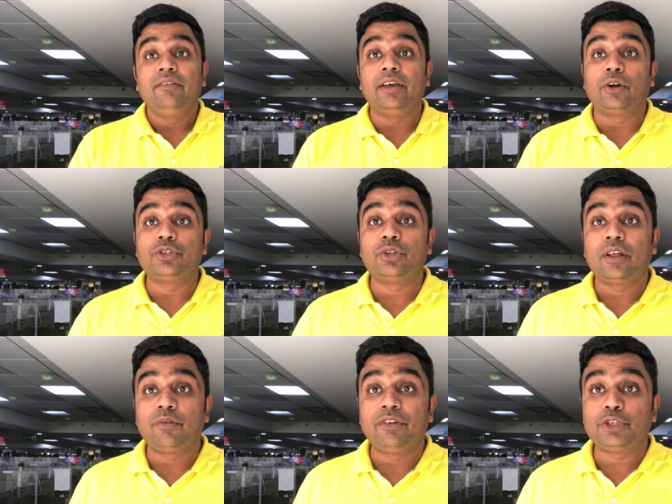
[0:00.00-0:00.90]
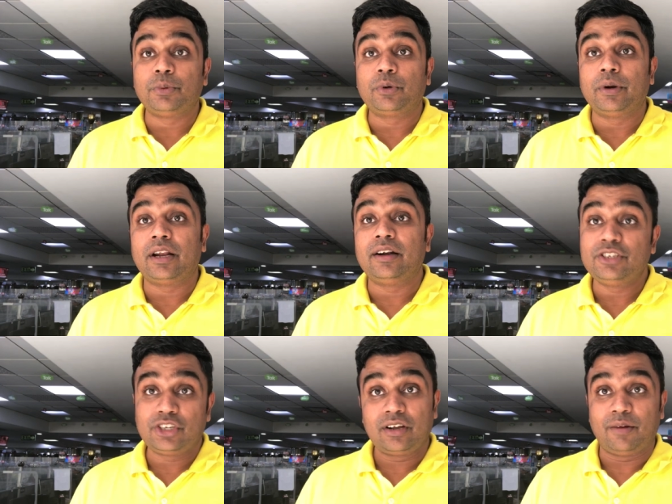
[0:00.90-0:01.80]
We are also there on Facebook, Twitter and
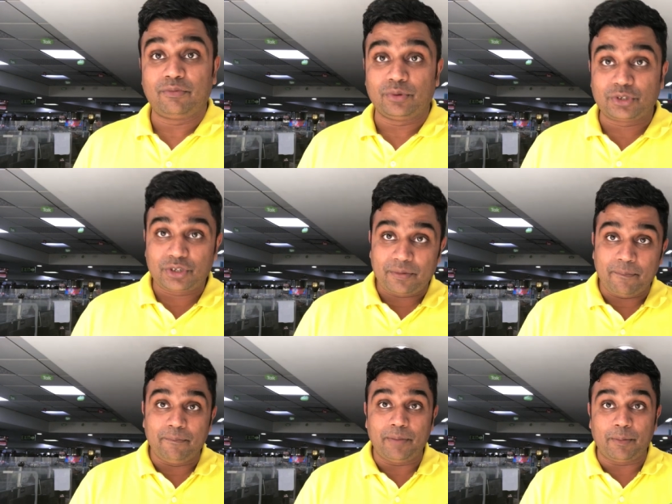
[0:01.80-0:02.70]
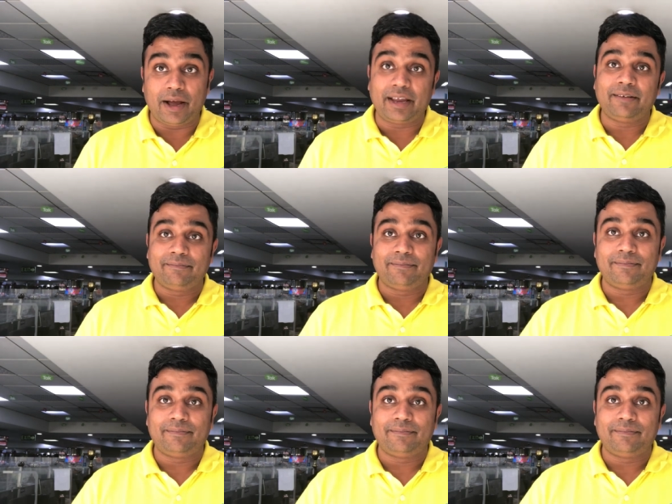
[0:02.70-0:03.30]
Instagram folks. Bye-bye.